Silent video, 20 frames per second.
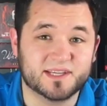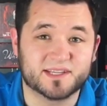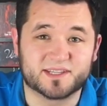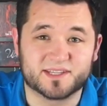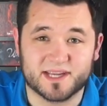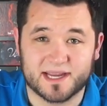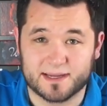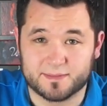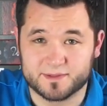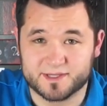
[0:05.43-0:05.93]
is
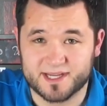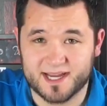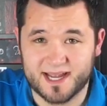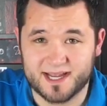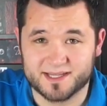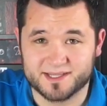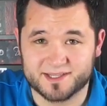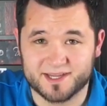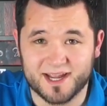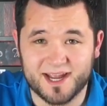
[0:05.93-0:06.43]
Sam
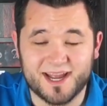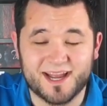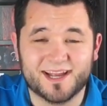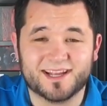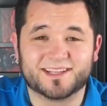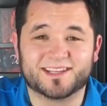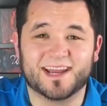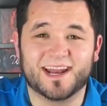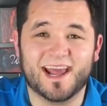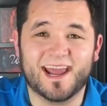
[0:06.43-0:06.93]
Says.
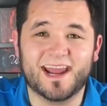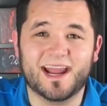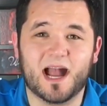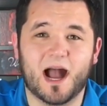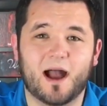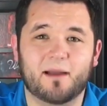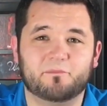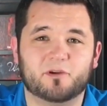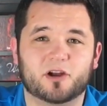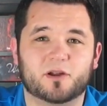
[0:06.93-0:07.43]
Today
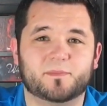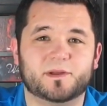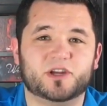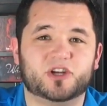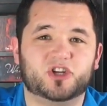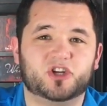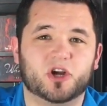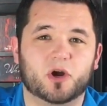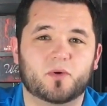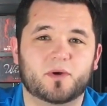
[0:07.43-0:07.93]
I'm going to be
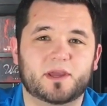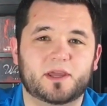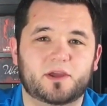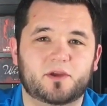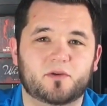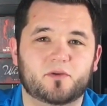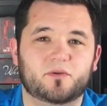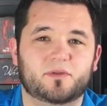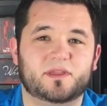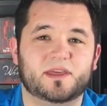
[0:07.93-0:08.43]
showing
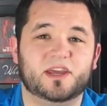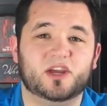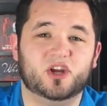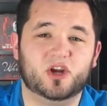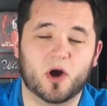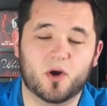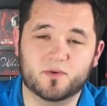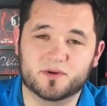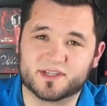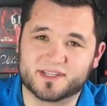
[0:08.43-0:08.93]
you the
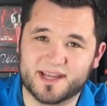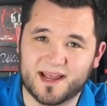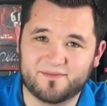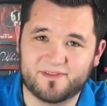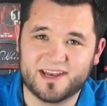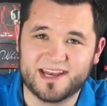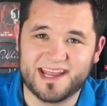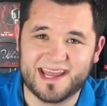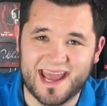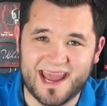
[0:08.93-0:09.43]

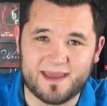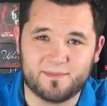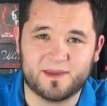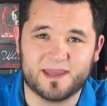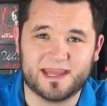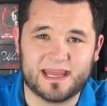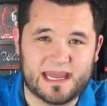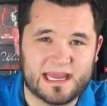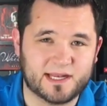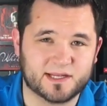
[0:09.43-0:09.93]
Go7
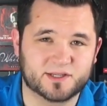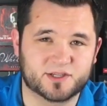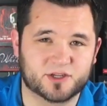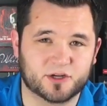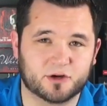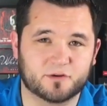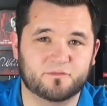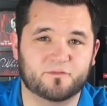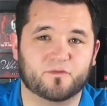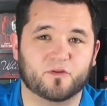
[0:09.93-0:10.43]
gaming
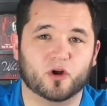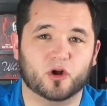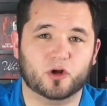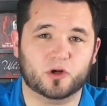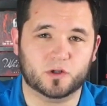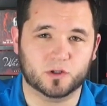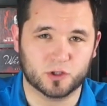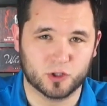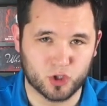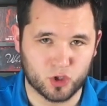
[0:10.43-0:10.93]
insert for
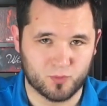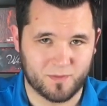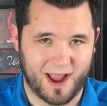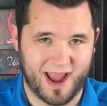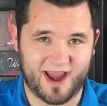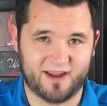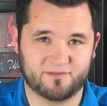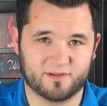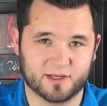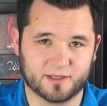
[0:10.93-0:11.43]

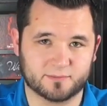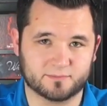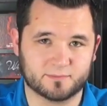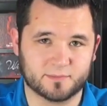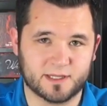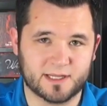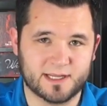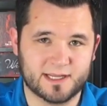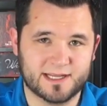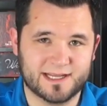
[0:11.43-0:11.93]
Gloomhaven.
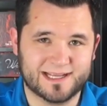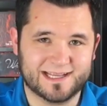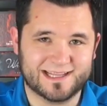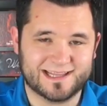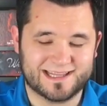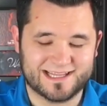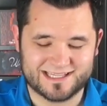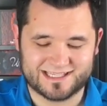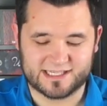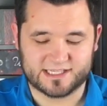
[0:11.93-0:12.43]

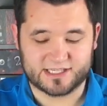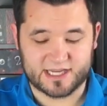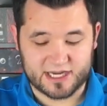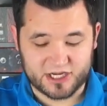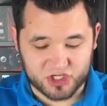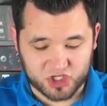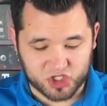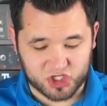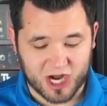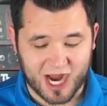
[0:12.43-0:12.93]
This is
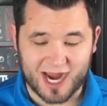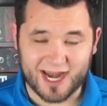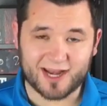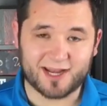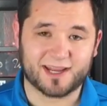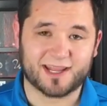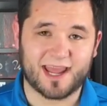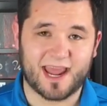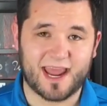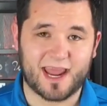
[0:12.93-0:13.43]
a
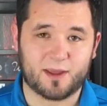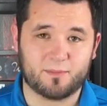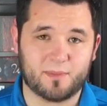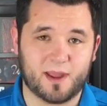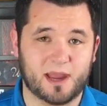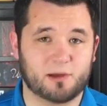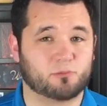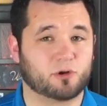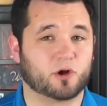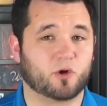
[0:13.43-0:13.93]
giant game
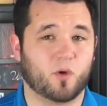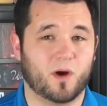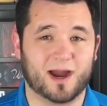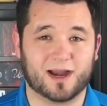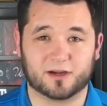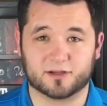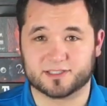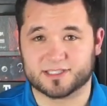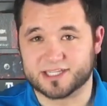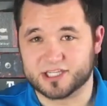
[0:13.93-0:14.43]
and
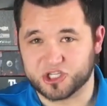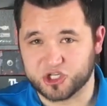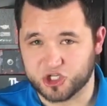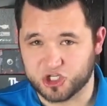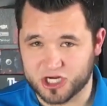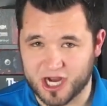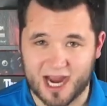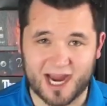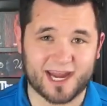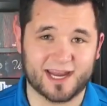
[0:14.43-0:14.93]
requires a
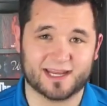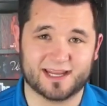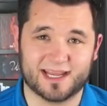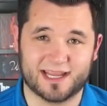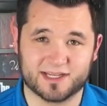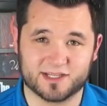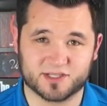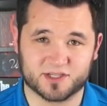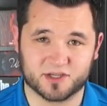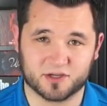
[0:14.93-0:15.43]
giant
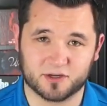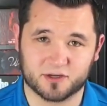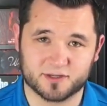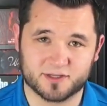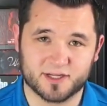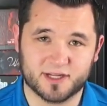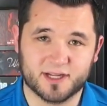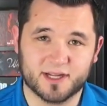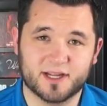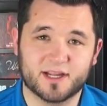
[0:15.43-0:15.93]
insert.
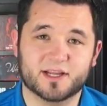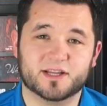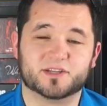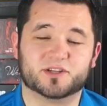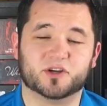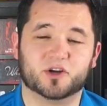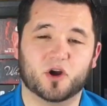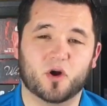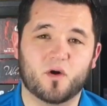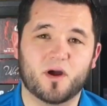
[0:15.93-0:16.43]

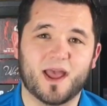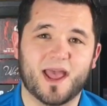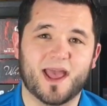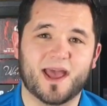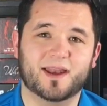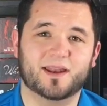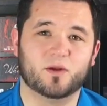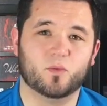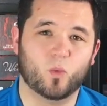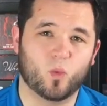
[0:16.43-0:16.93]
So go
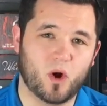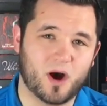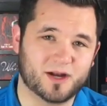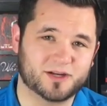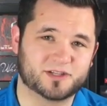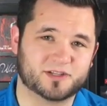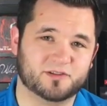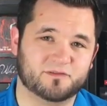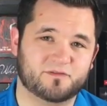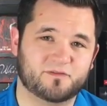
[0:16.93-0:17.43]
ahead and
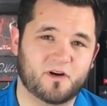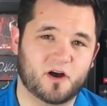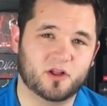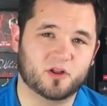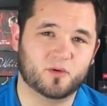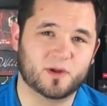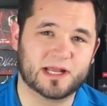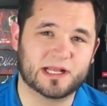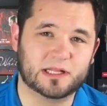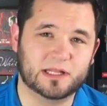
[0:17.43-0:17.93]
watch the
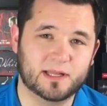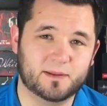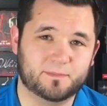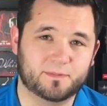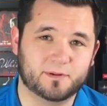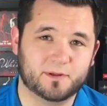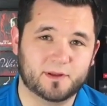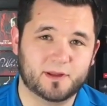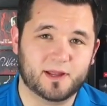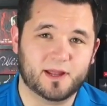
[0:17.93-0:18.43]
following clip,
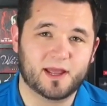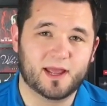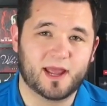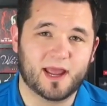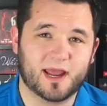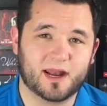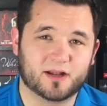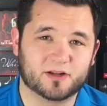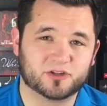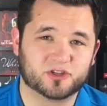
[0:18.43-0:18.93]

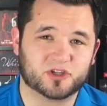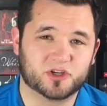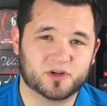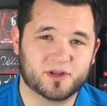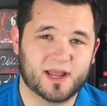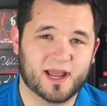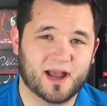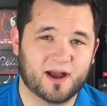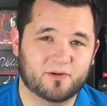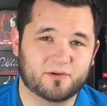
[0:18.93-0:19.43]
and I'll show
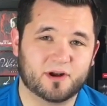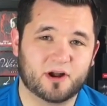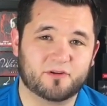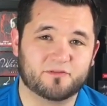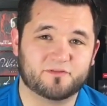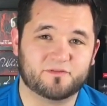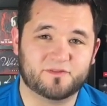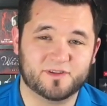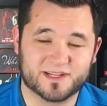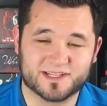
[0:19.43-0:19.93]
you how it all
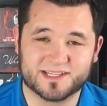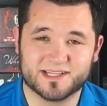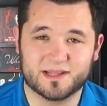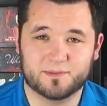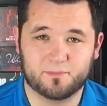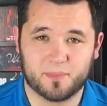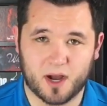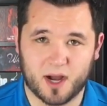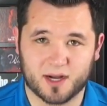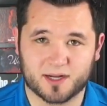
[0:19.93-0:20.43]
fits in the
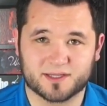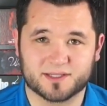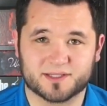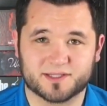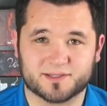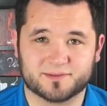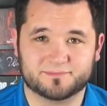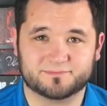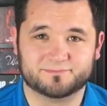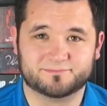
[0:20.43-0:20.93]
box.